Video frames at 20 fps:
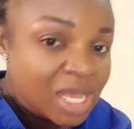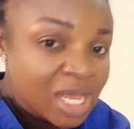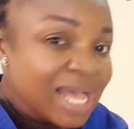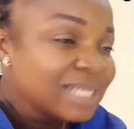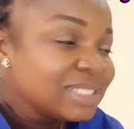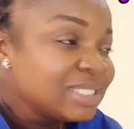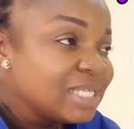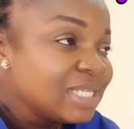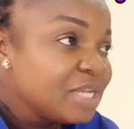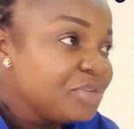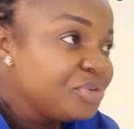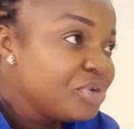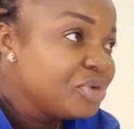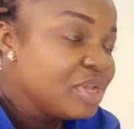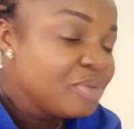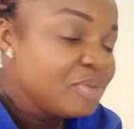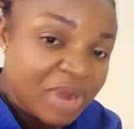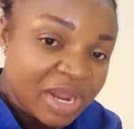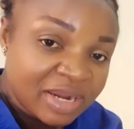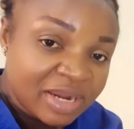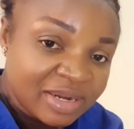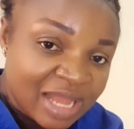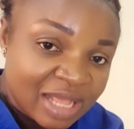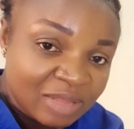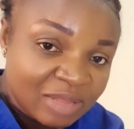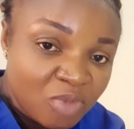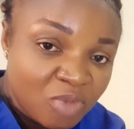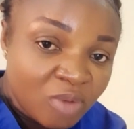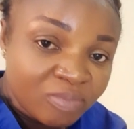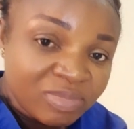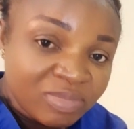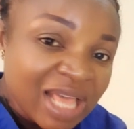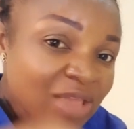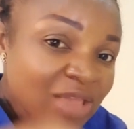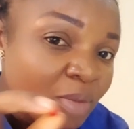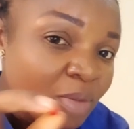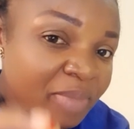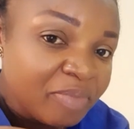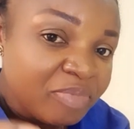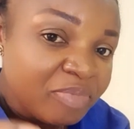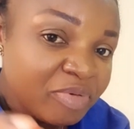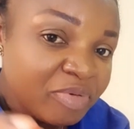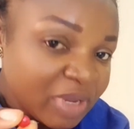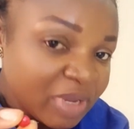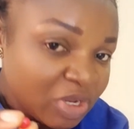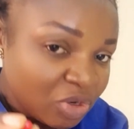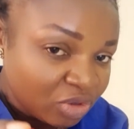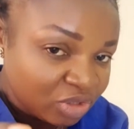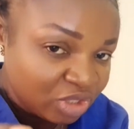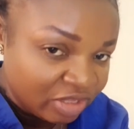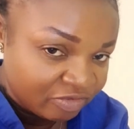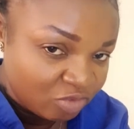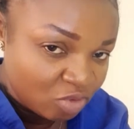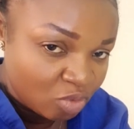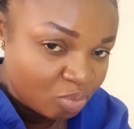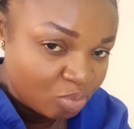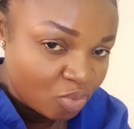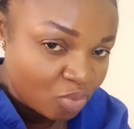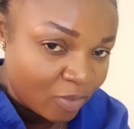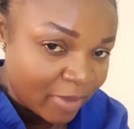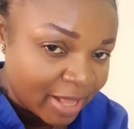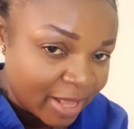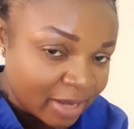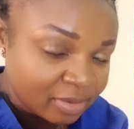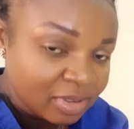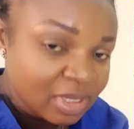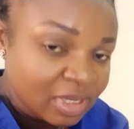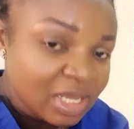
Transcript: As a newly pregnant mom, that your baby may not develop well.